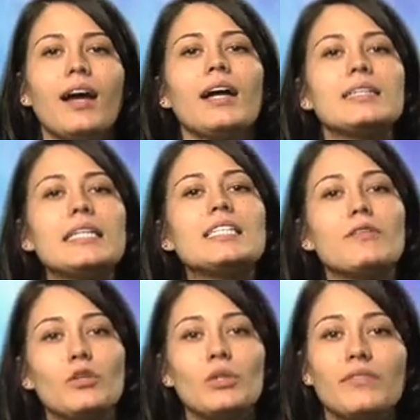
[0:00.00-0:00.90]
At least
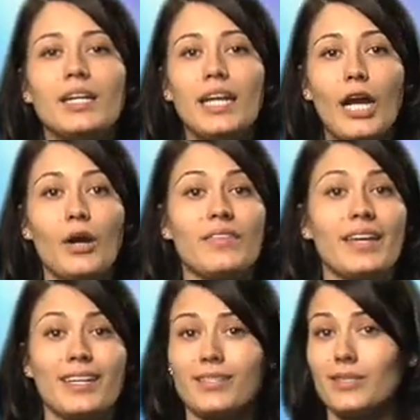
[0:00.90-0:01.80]
if you live in an area
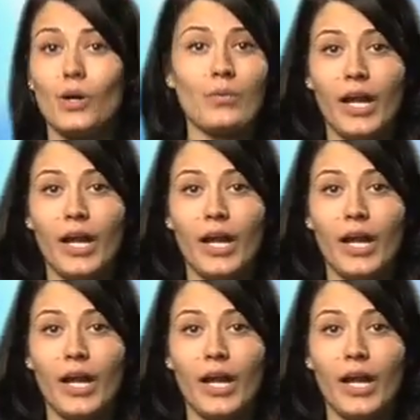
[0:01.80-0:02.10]
that gets snow